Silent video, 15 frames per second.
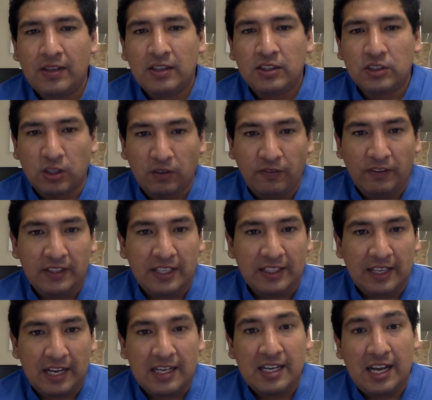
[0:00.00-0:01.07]
something
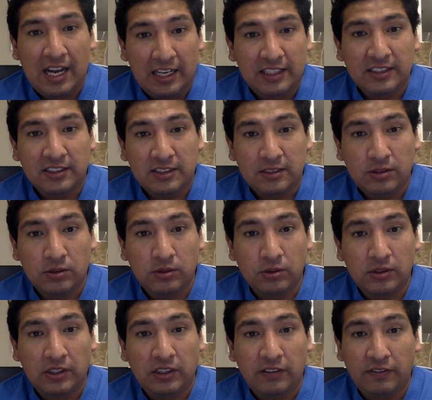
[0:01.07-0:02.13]
that aligns to
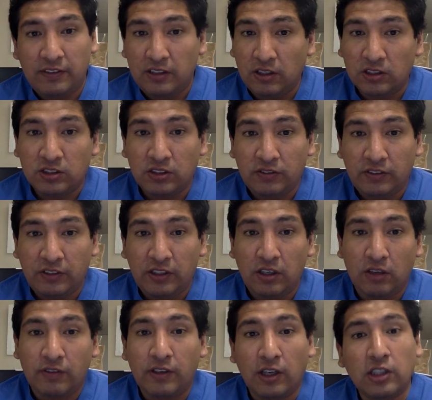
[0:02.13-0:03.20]
the philosophy
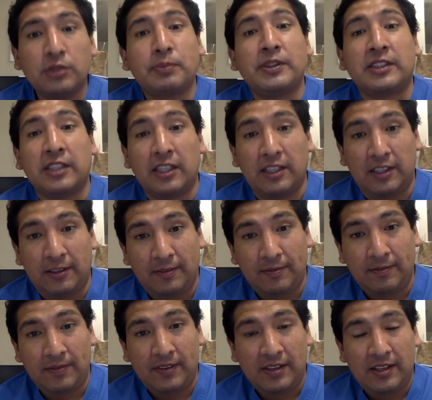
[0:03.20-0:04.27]
of hospice care.
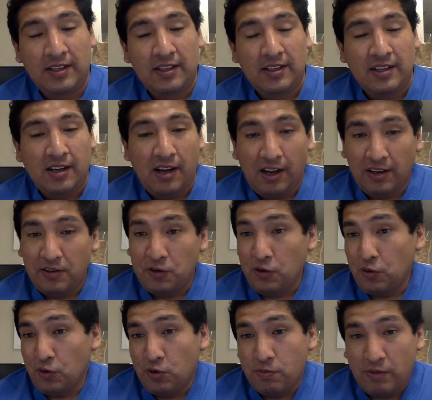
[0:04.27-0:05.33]

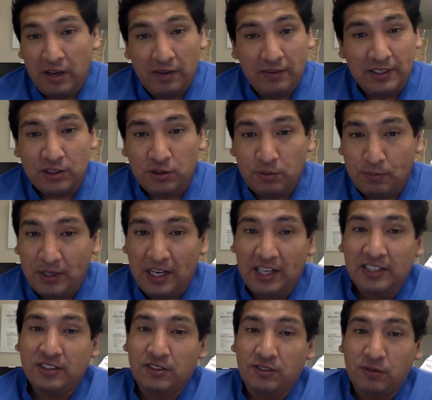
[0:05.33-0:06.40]
You may be
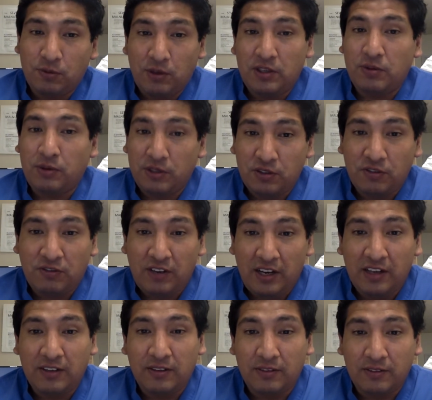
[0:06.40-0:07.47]
surprised of what you
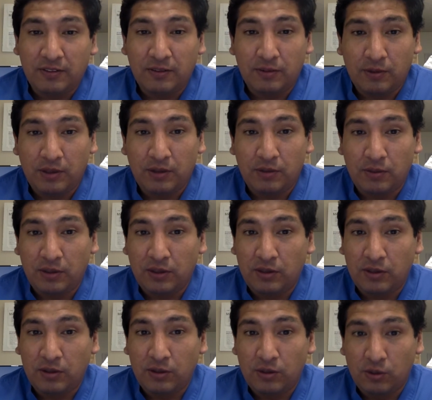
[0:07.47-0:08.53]
find
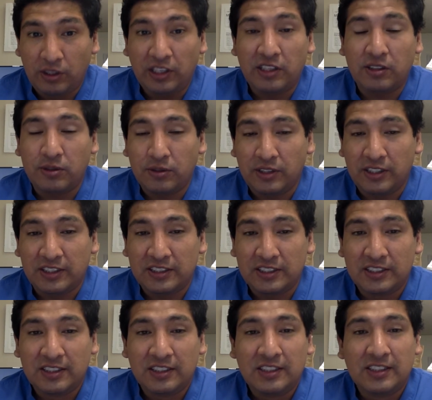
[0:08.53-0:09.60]
when looking into this.
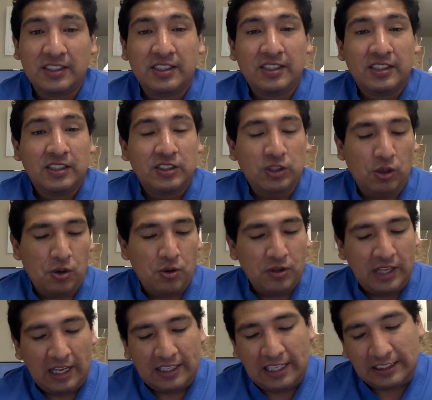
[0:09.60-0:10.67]
So
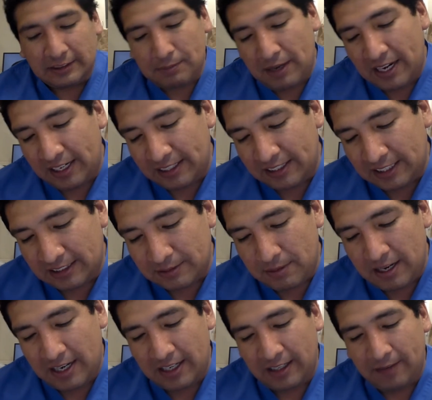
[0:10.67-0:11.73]
that's
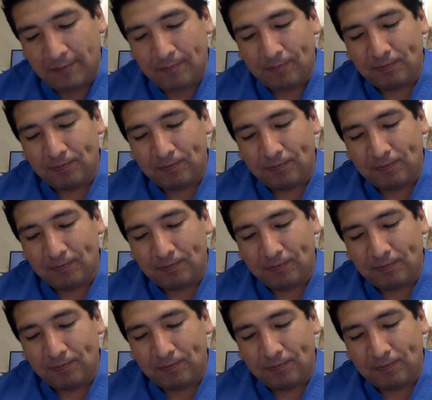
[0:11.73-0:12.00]
my